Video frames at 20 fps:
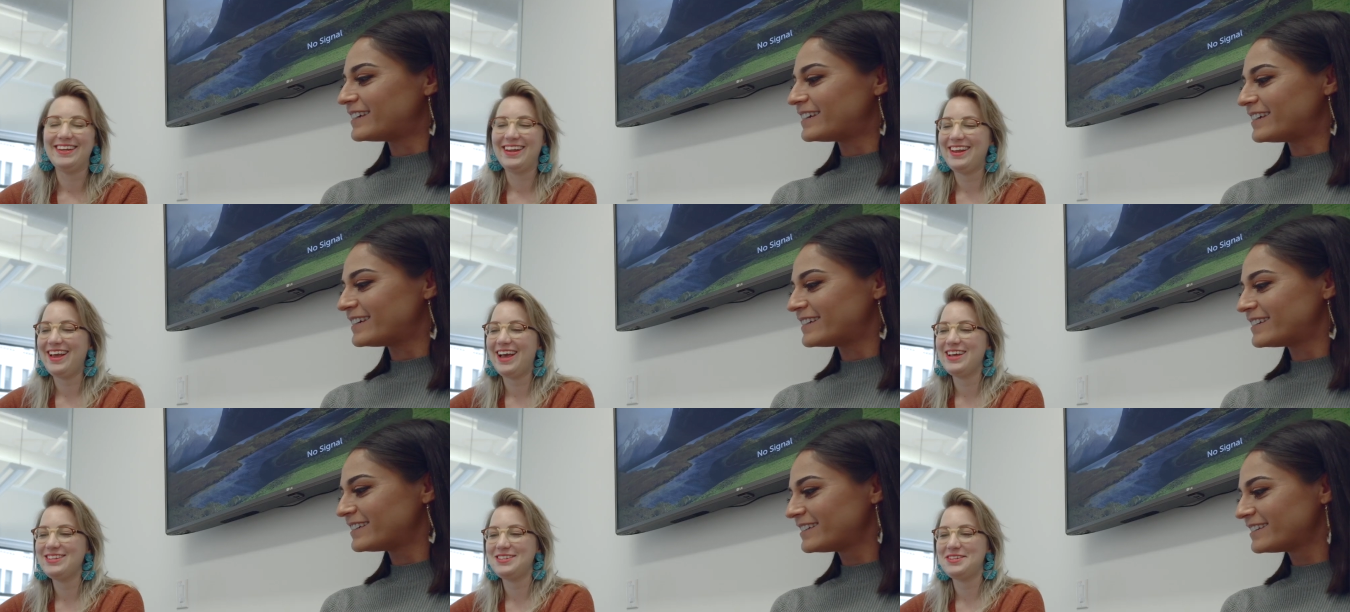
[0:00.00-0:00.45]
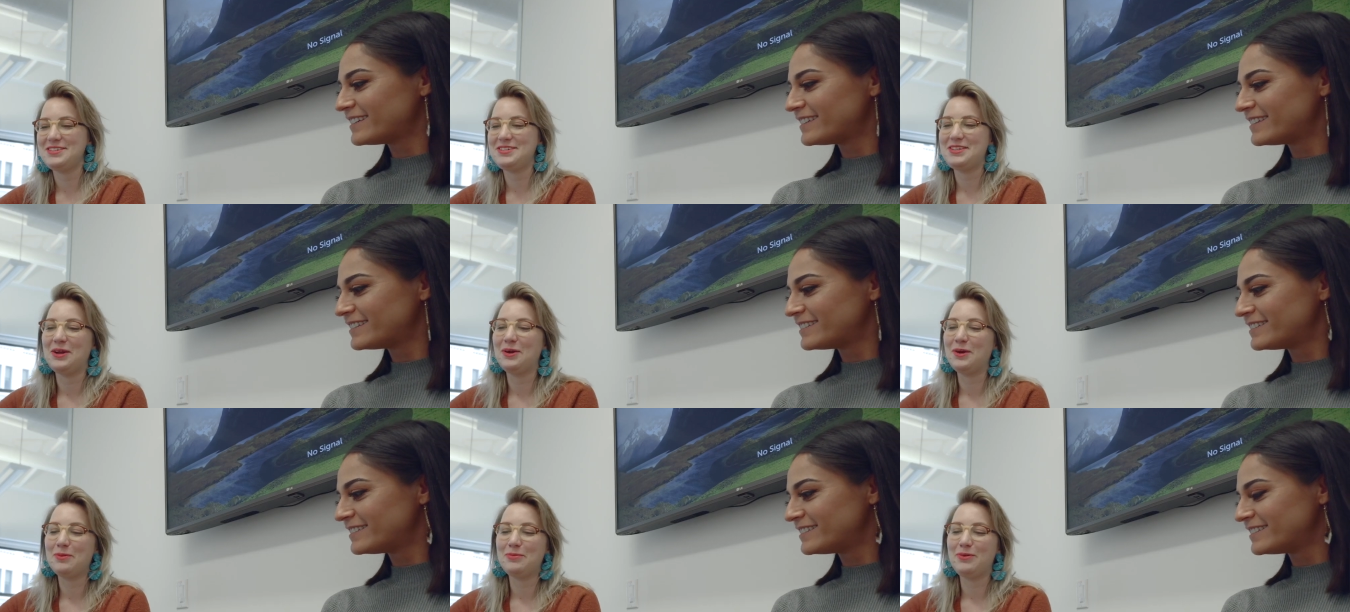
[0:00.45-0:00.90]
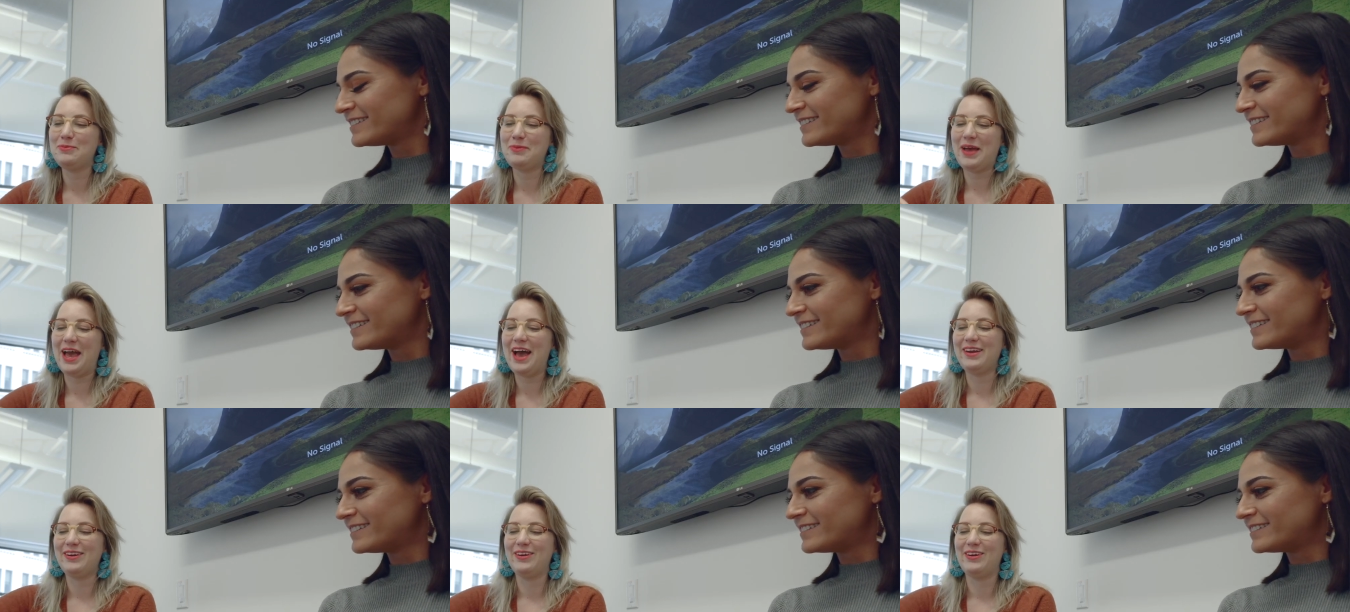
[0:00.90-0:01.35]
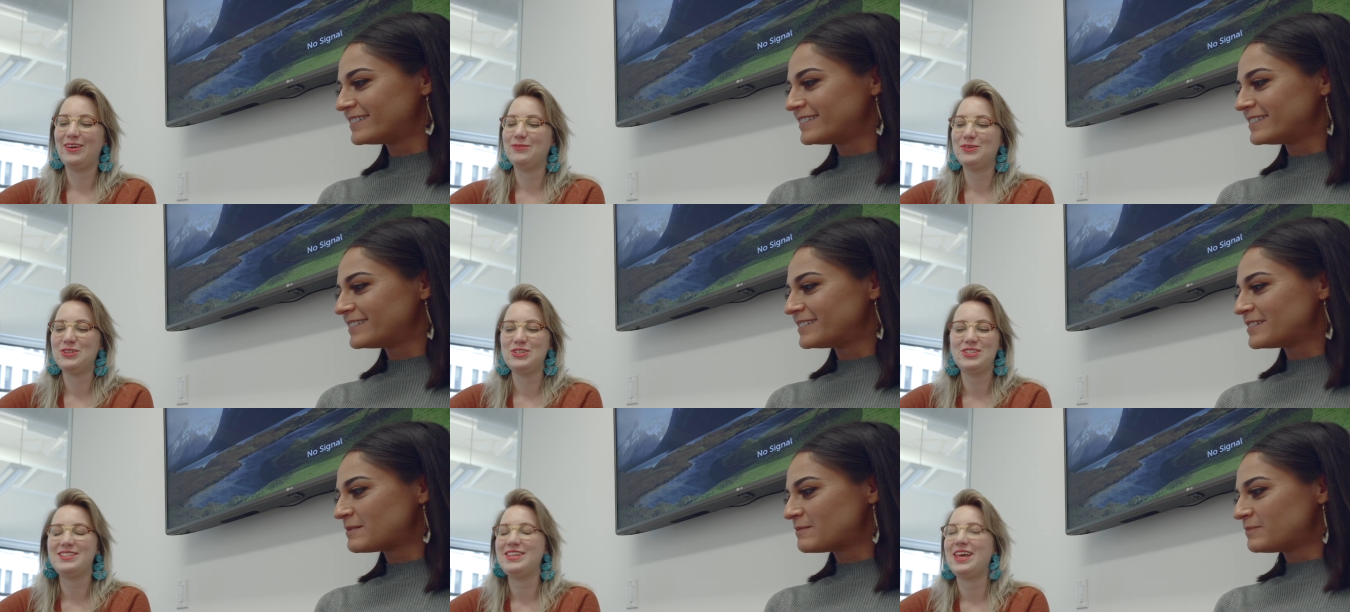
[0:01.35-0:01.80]
Speaker 1: yeah. has a terrible pattern and we're
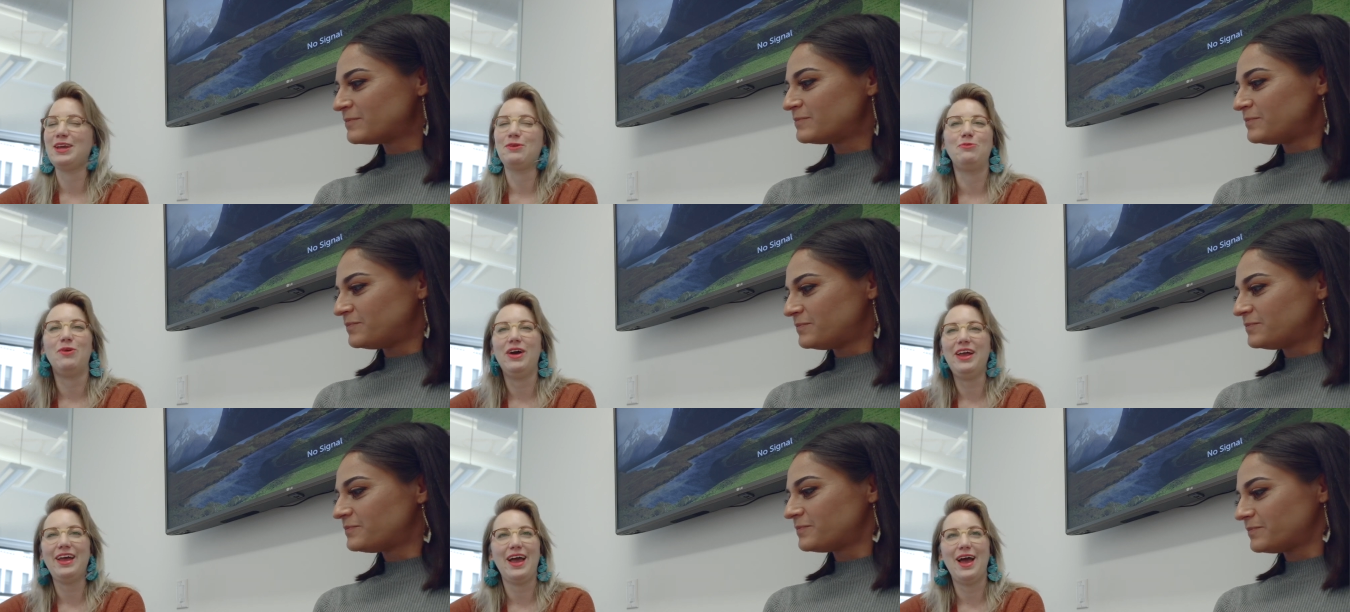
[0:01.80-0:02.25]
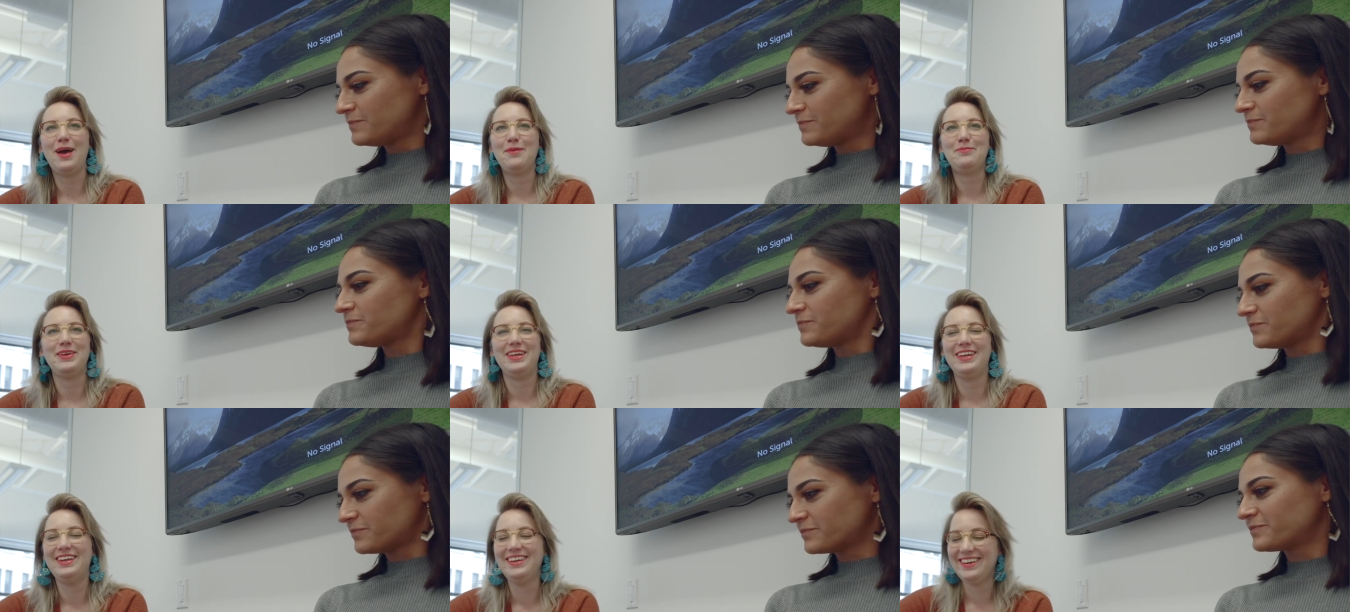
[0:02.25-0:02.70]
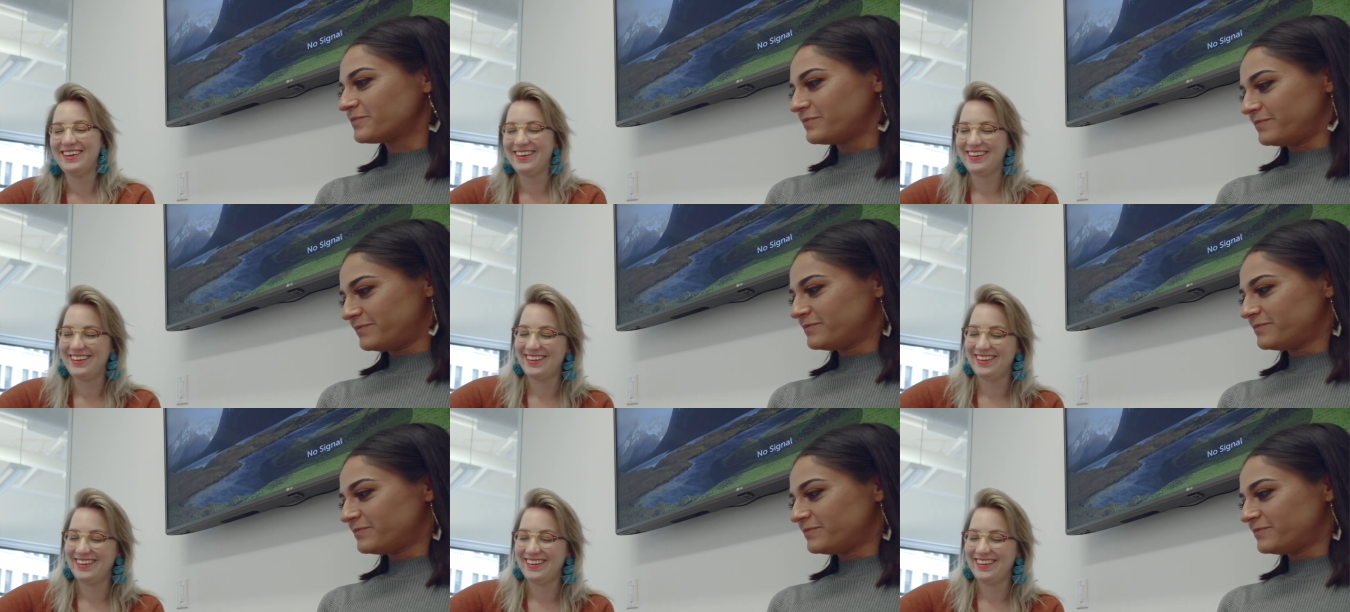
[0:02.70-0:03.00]
just like what happened